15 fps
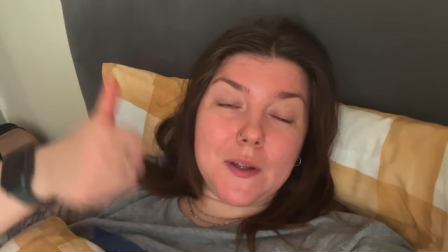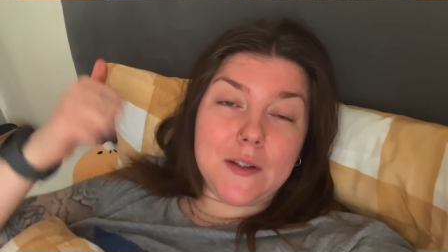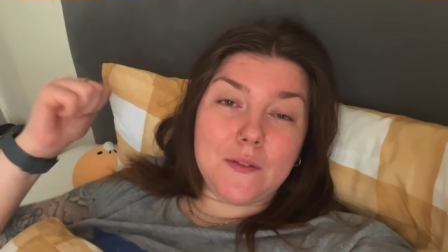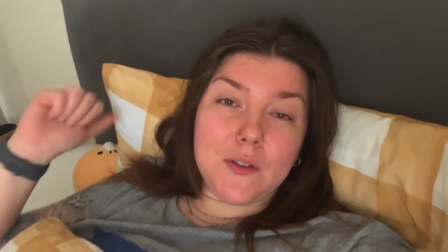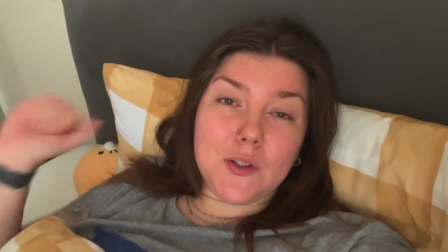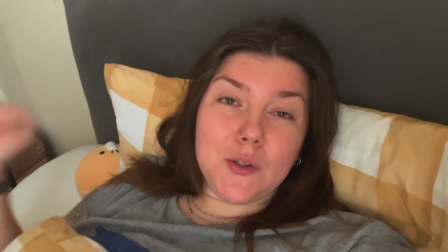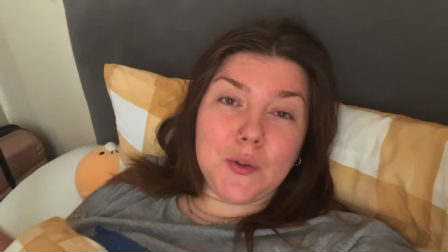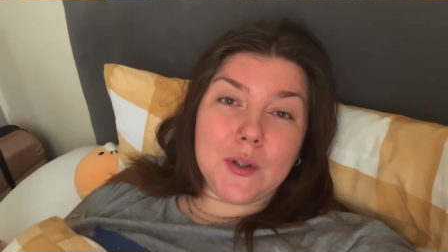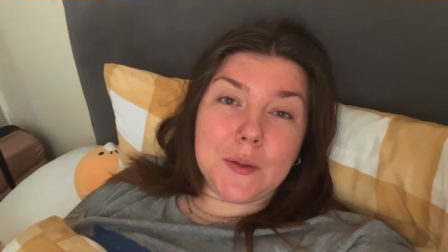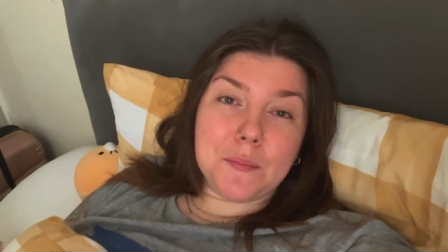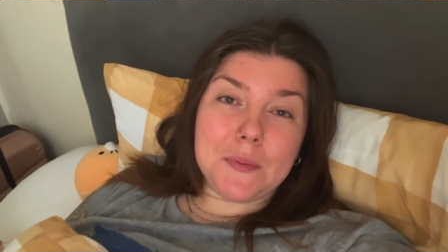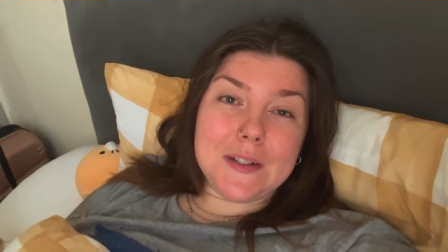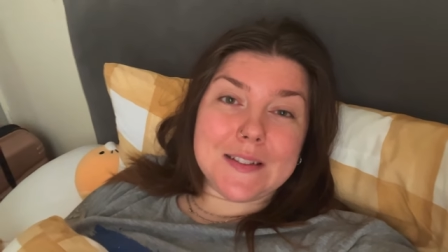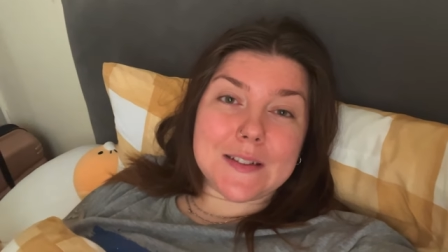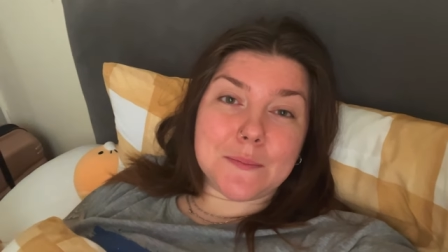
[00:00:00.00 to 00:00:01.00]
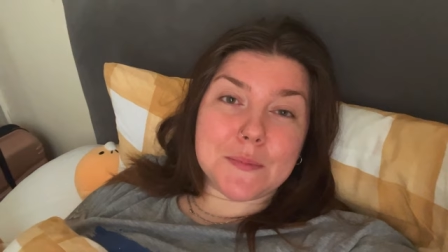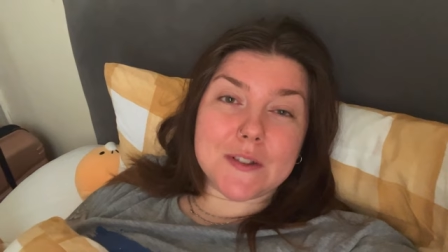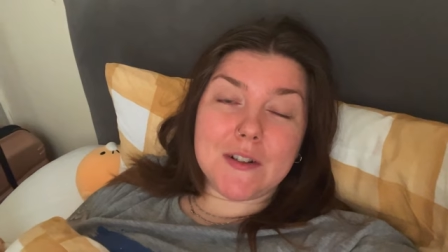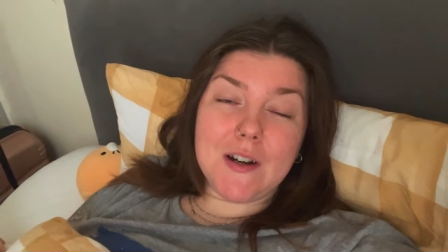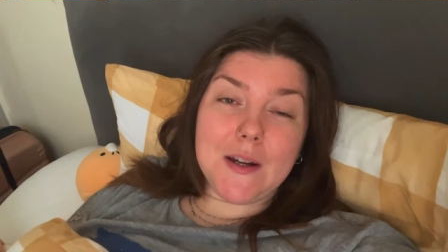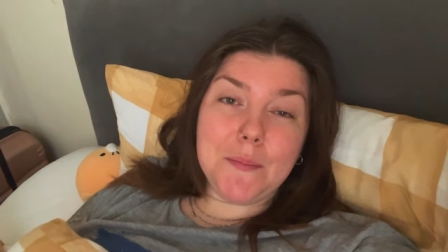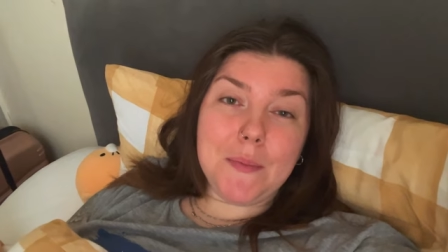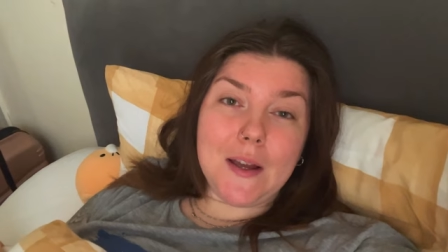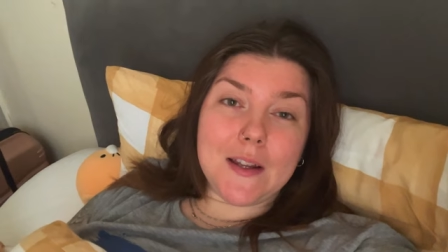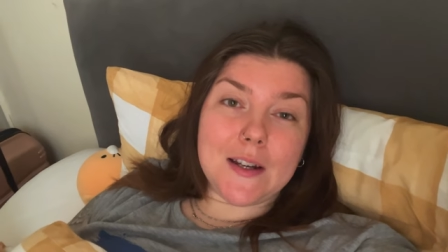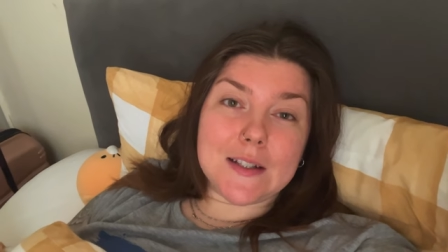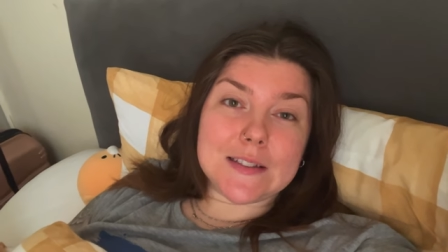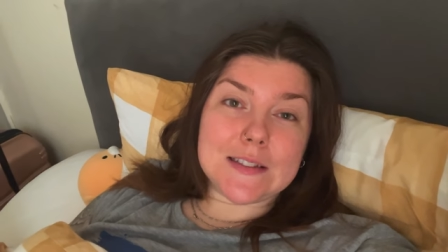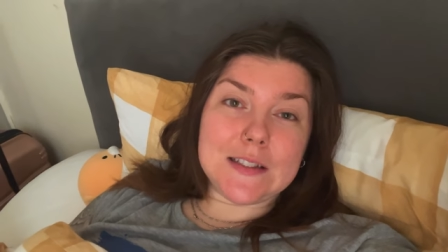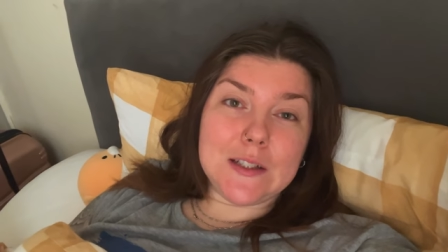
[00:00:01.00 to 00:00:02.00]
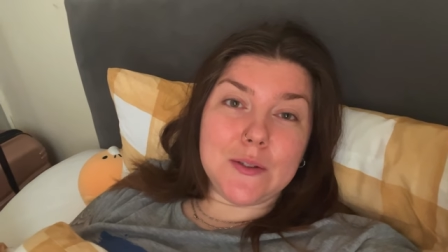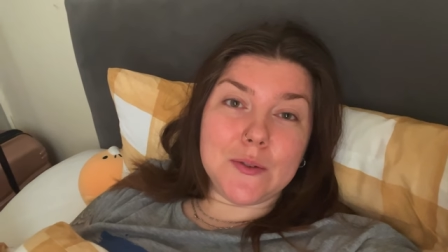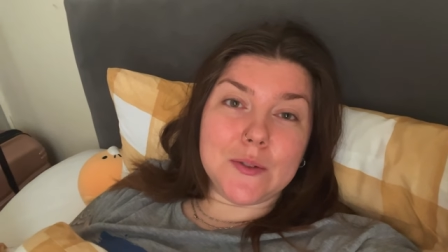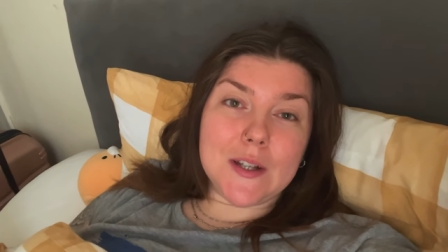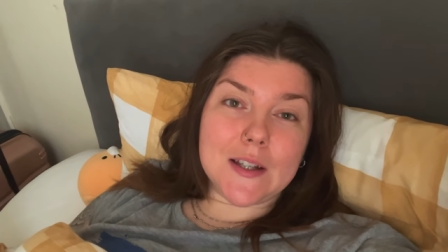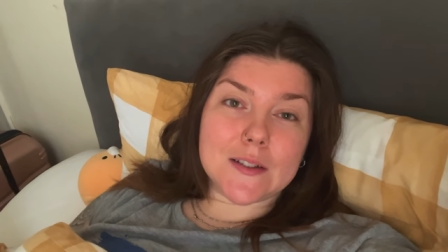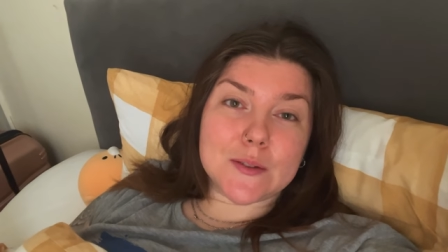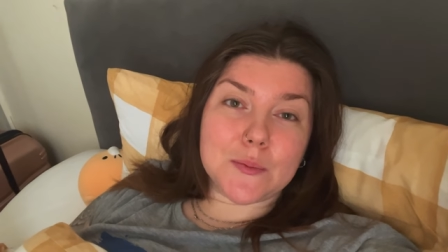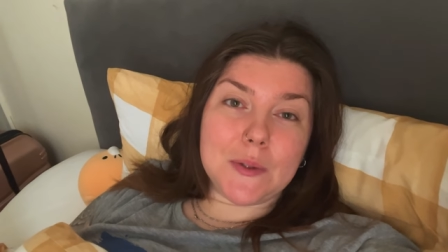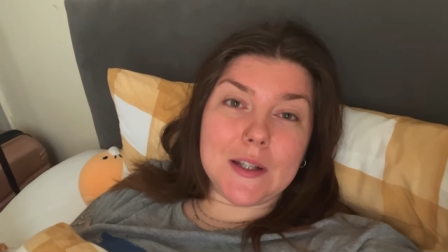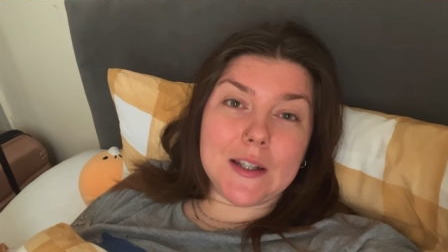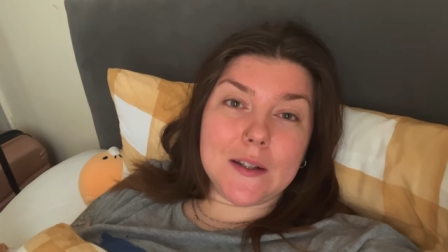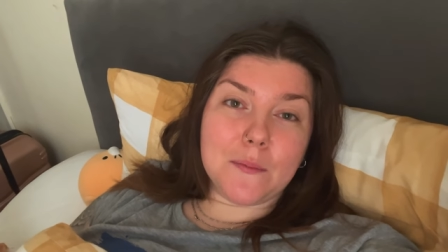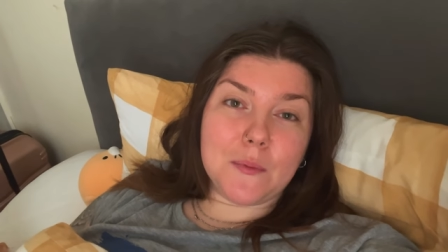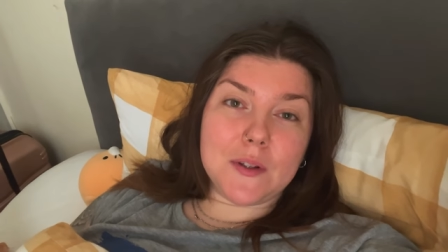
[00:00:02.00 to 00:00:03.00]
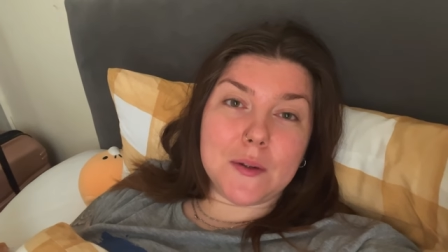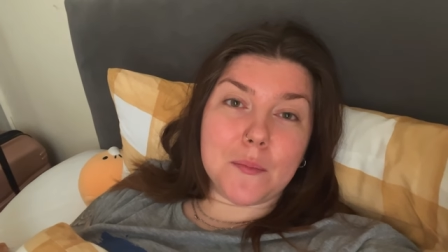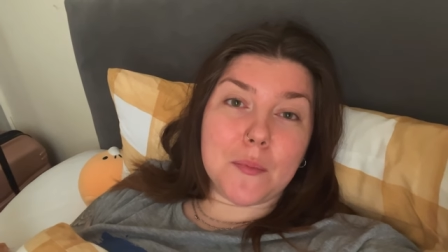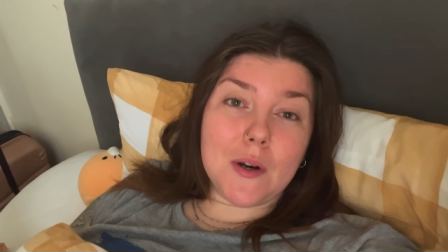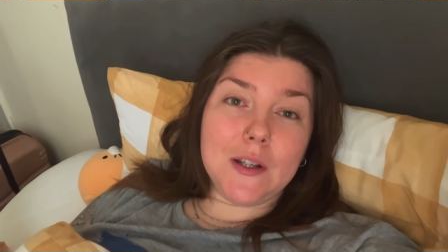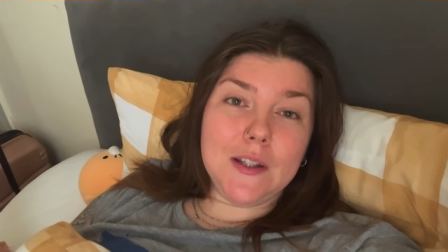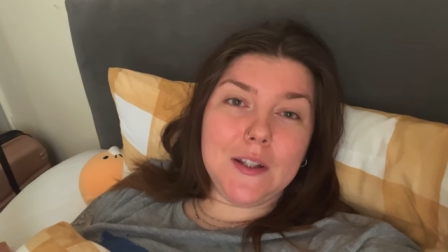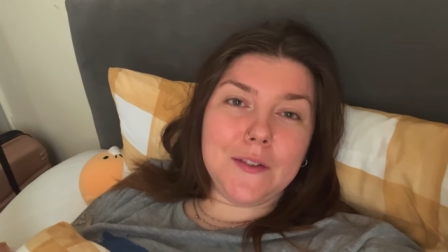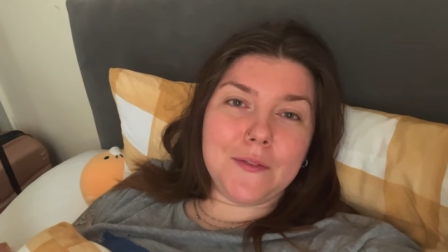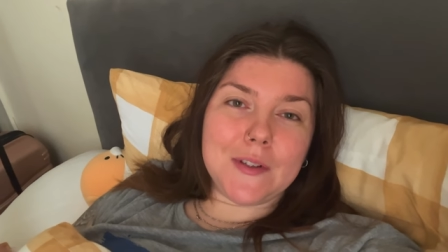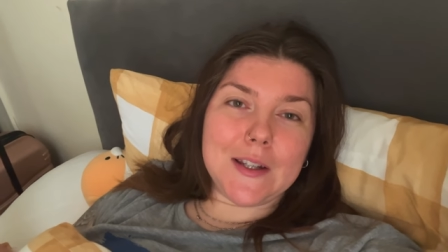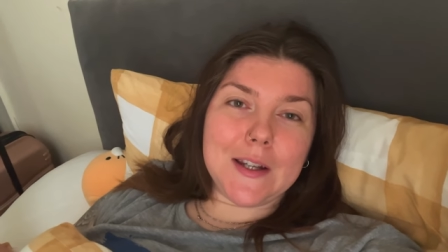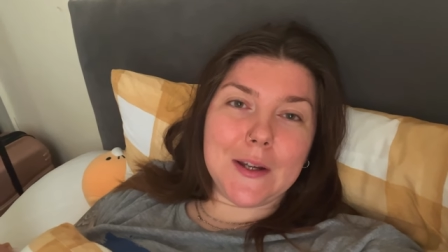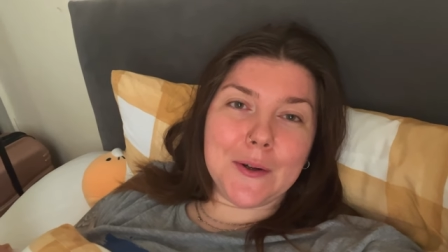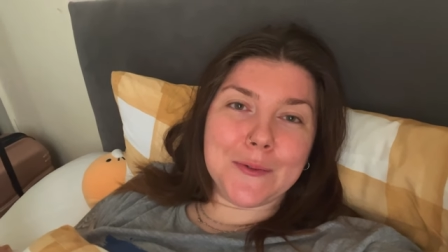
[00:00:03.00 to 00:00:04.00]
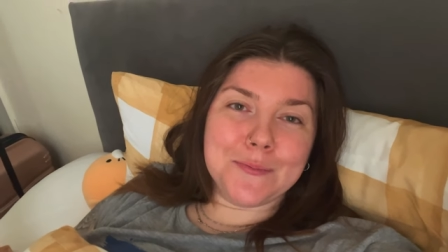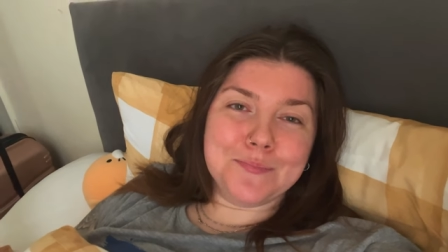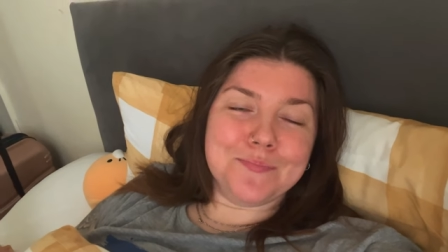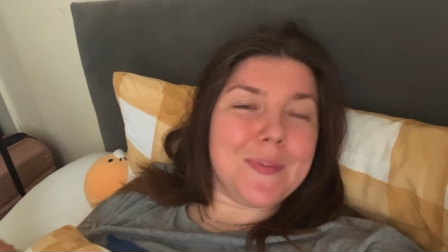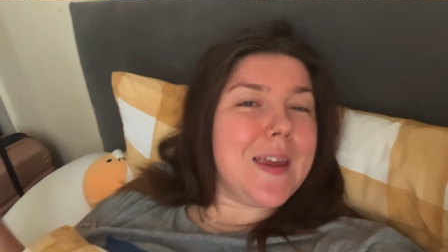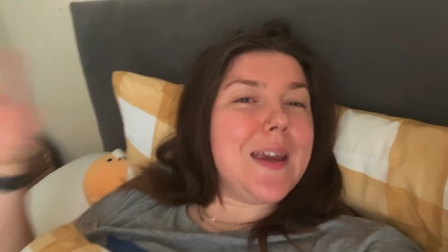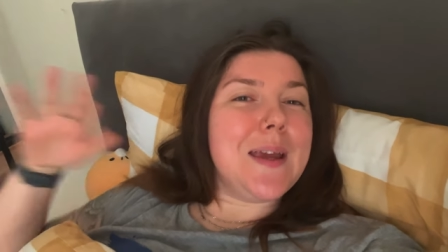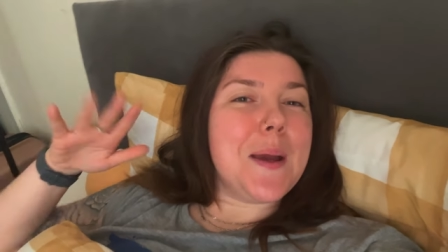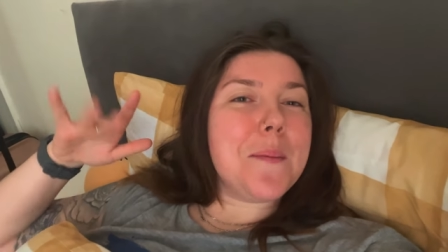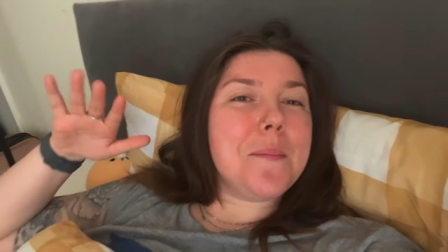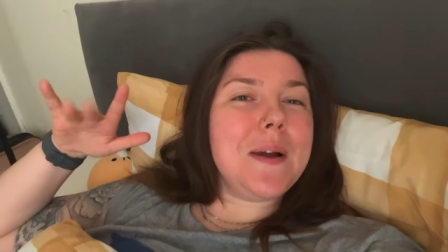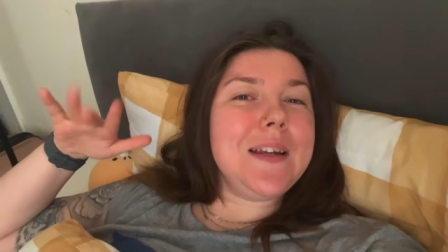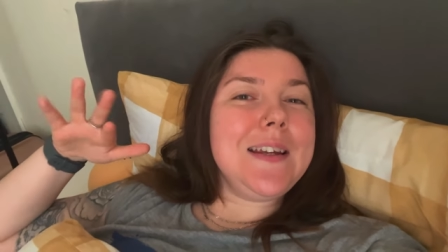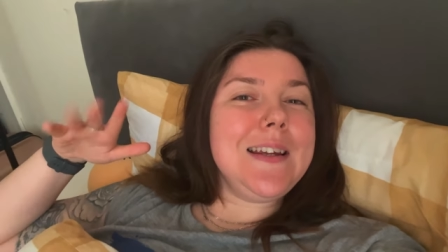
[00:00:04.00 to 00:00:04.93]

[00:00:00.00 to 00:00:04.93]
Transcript: if you're new here please subscribe and i see you next week with a brand new video bye